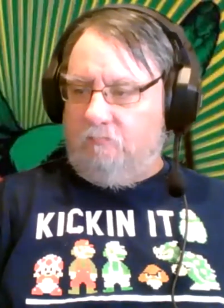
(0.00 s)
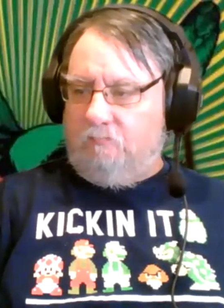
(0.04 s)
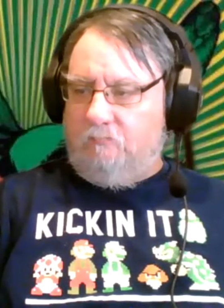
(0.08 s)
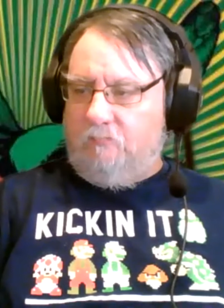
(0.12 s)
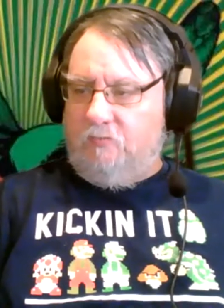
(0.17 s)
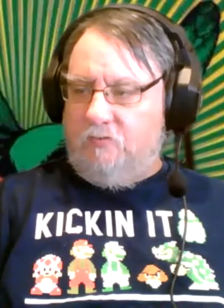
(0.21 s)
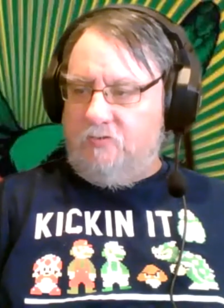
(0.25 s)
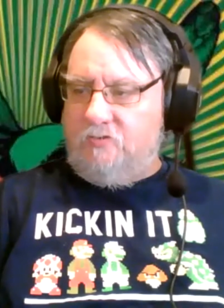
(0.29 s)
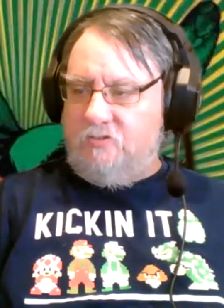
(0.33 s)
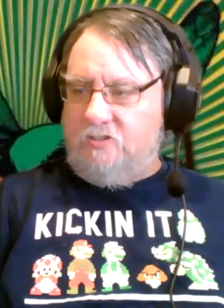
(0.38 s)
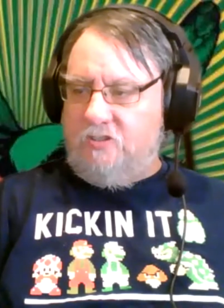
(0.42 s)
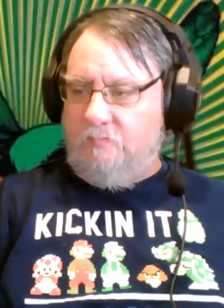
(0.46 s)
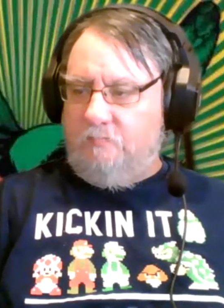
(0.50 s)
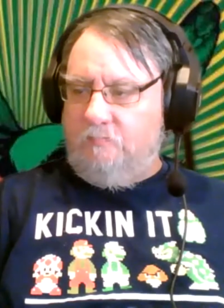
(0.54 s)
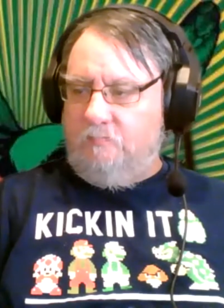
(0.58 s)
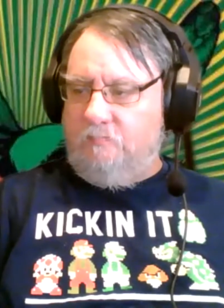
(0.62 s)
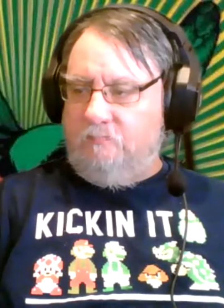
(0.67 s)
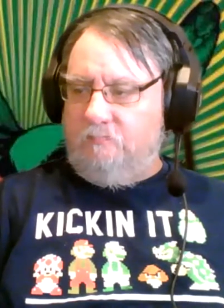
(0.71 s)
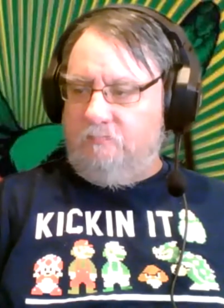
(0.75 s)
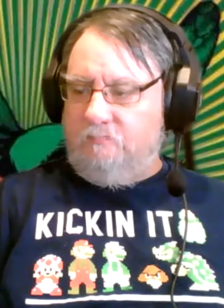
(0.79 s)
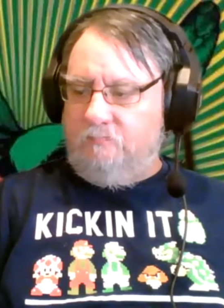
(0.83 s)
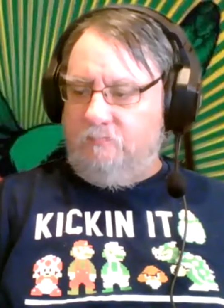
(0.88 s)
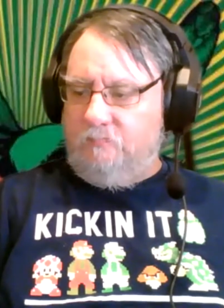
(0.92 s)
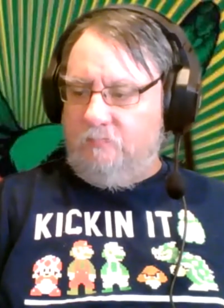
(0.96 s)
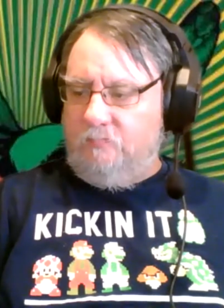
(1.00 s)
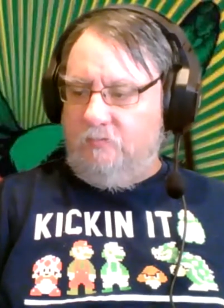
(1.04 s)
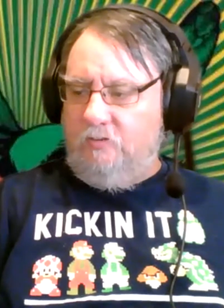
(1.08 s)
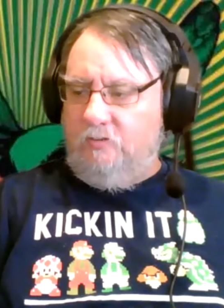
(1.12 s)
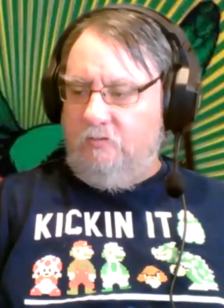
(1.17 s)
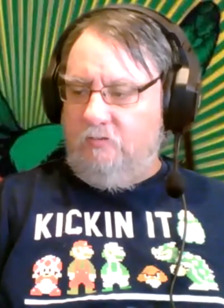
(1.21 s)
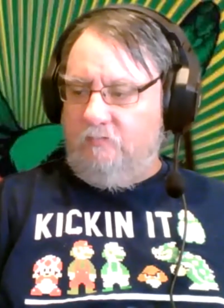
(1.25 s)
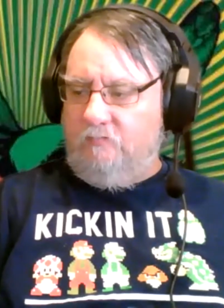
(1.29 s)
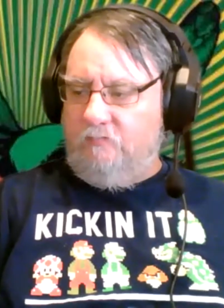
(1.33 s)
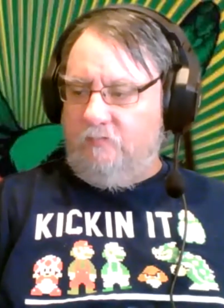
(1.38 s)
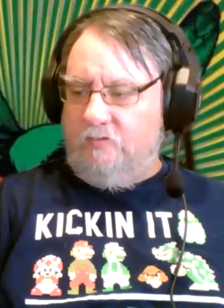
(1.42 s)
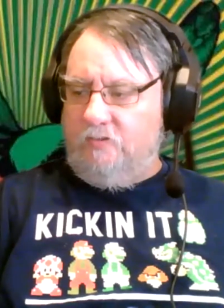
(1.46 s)
where some
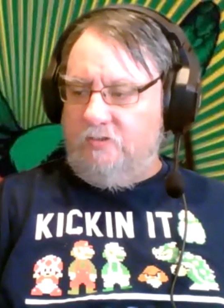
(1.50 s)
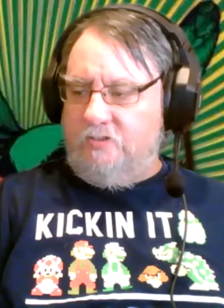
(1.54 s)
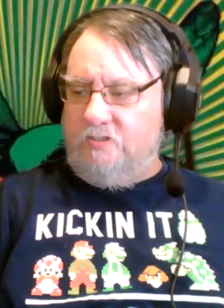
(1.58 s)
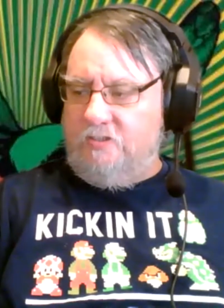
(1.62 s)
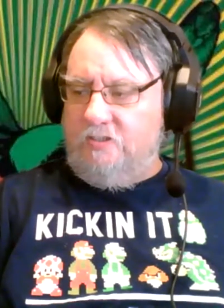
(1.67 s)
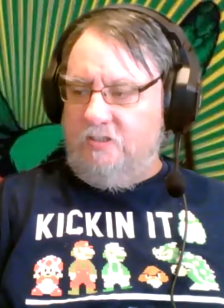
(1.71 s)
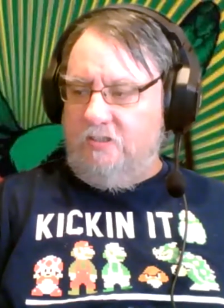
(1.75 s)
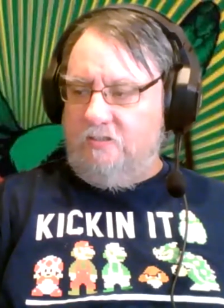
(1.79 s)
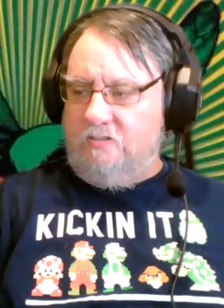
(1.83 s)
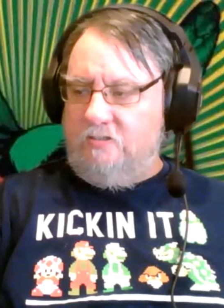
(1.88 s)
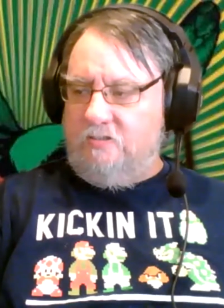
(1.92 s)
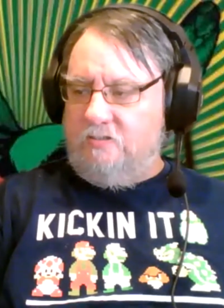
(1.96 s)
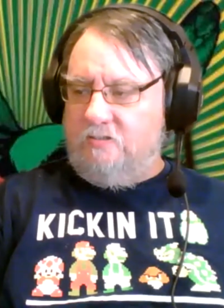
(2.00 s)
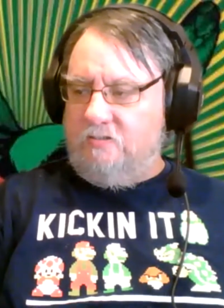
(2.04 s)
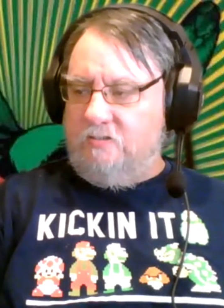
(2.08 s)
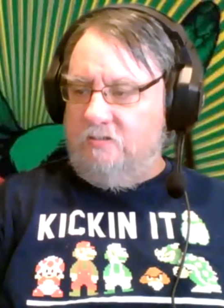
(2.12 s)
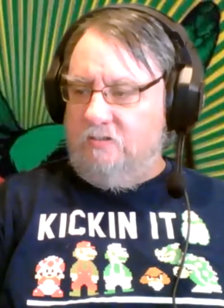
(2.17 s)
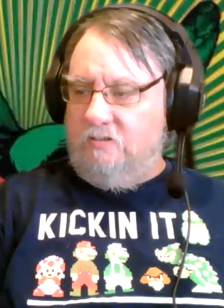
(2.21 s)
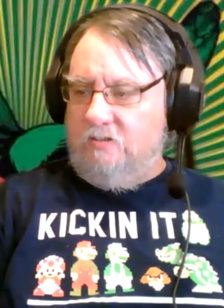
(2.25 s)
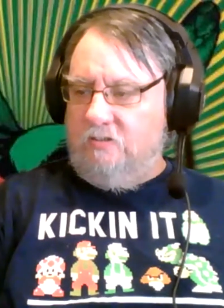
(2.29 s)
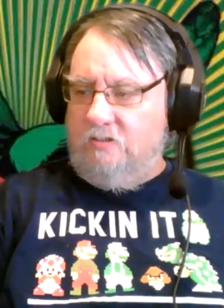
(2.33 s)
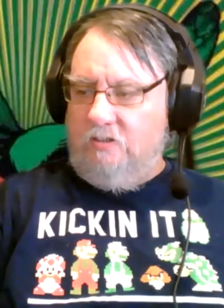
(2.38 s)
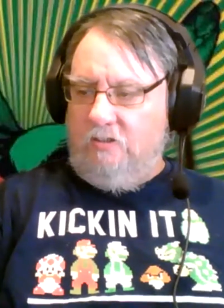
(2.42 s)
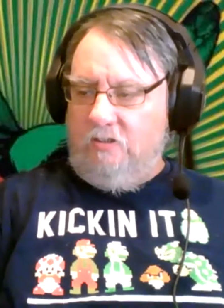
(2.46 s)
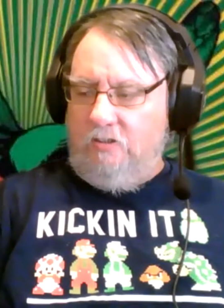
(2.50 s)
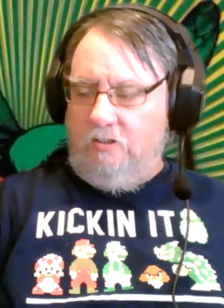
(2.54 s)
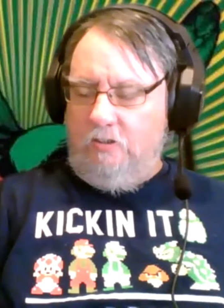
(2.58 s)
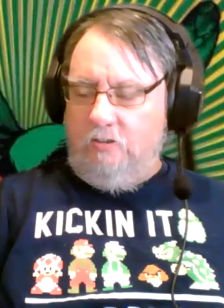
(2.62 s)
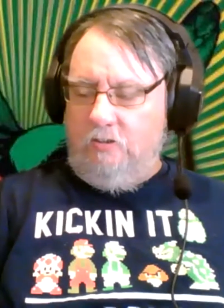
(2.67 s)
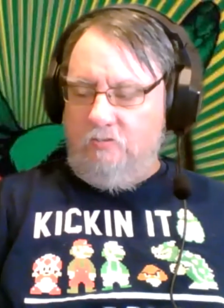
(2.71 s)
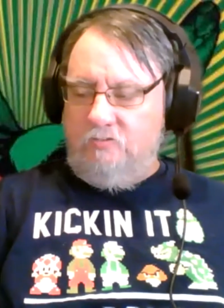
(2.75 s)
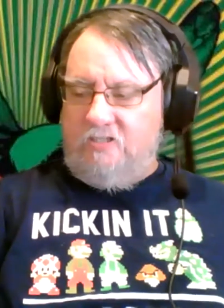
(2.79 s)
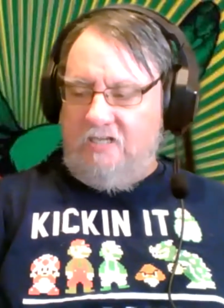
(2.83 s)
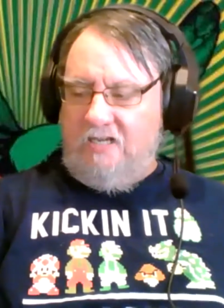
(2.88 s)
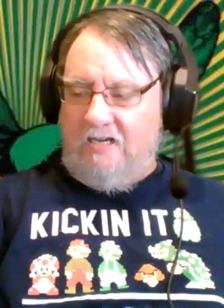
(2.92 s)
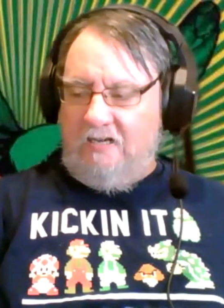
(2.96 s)
university has
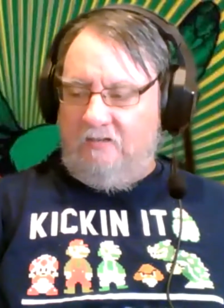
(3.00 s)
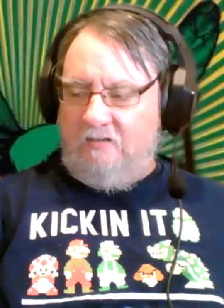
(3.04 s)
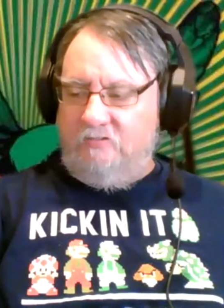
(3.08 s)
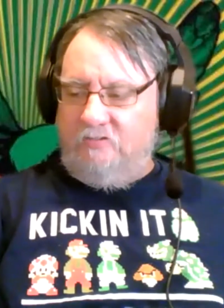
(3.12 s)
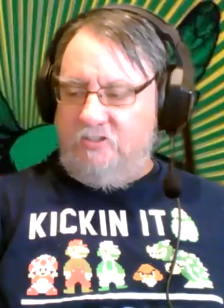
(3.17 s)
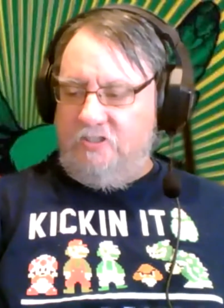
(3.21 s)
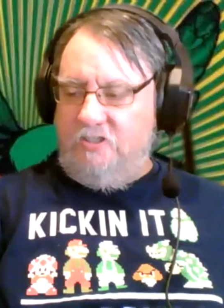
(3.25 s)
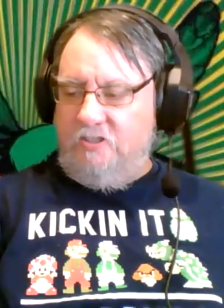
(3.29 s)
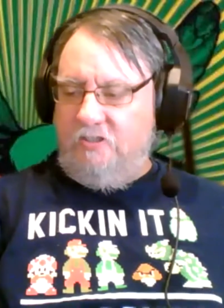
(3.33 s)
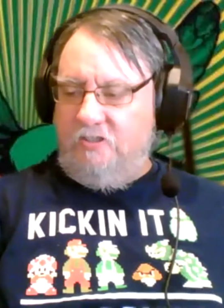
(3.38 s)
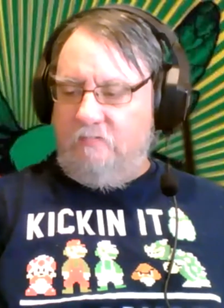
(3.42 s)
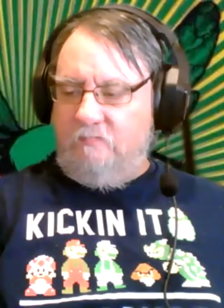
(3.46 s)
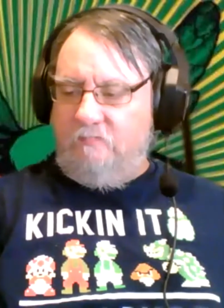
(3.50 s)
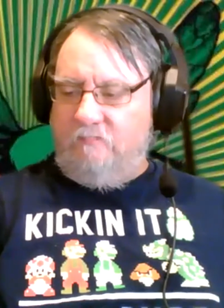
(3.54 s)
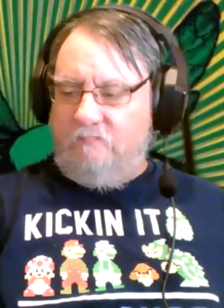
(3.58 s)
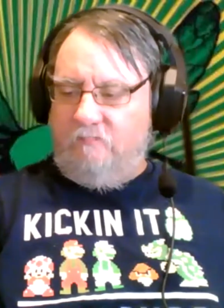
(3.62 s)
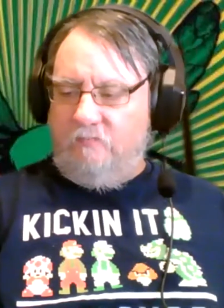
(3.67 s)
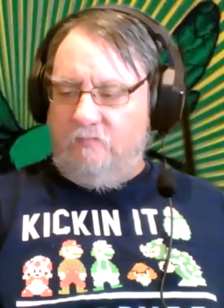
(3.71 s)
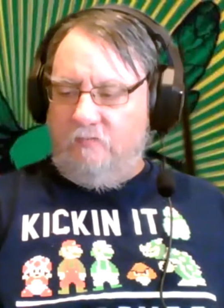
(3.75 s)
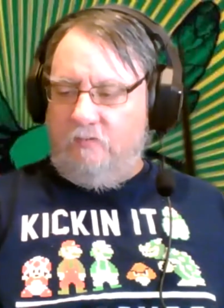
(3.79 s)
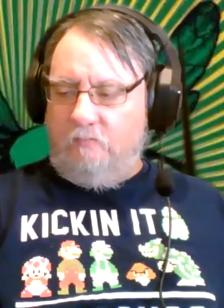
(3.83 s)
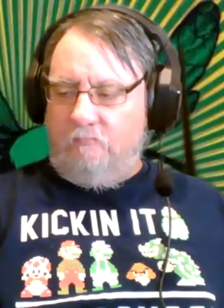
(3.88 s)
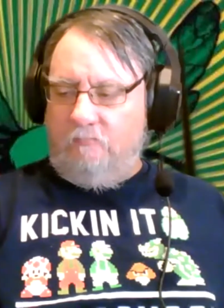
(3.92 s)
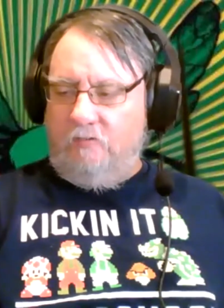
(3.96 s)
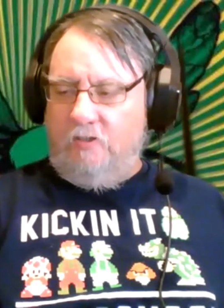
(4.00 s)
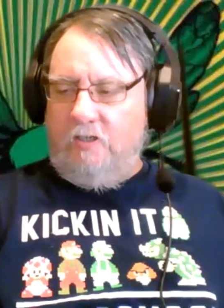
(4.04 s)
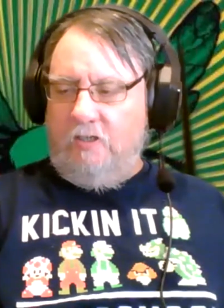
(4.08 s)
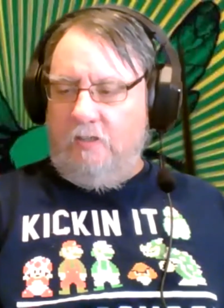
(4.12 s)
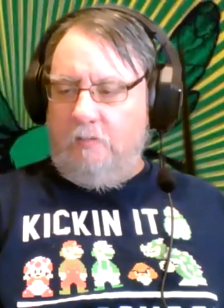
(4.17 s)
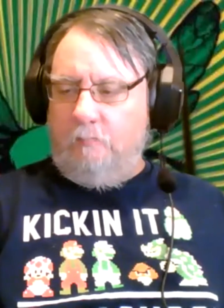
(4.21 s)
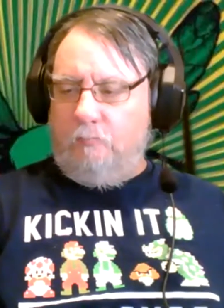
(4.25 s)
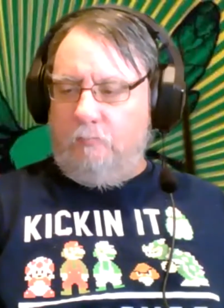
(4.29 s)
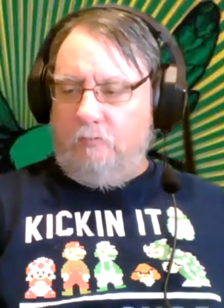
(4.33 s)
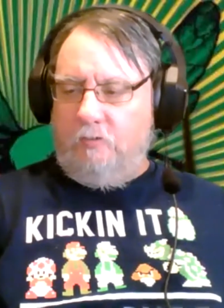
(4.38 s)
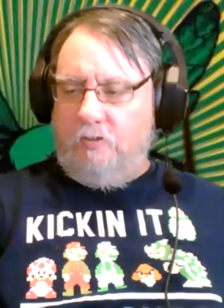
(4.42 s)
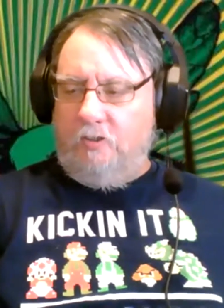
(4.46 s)
used algae for
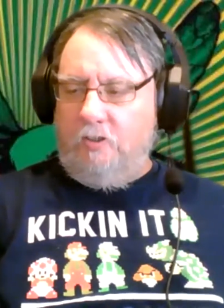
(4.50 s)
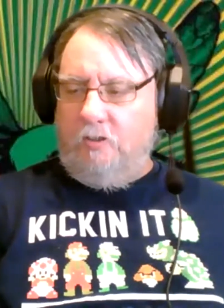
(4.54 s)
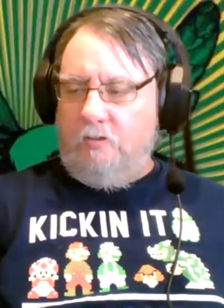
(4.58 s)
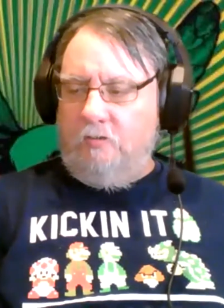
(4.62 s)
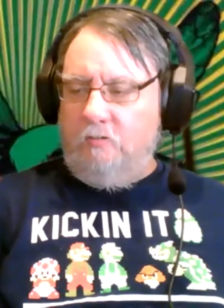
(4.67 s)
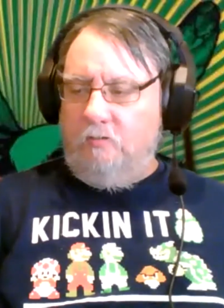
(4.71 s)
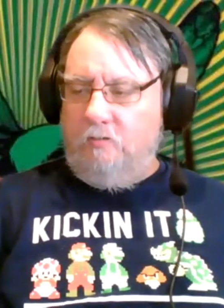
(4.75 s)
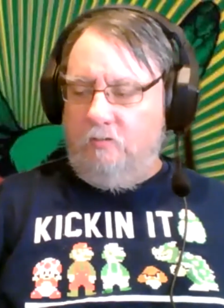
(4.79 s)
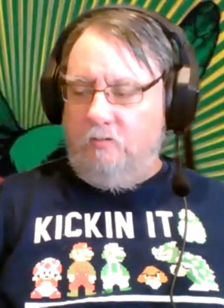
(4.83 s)
3D printing?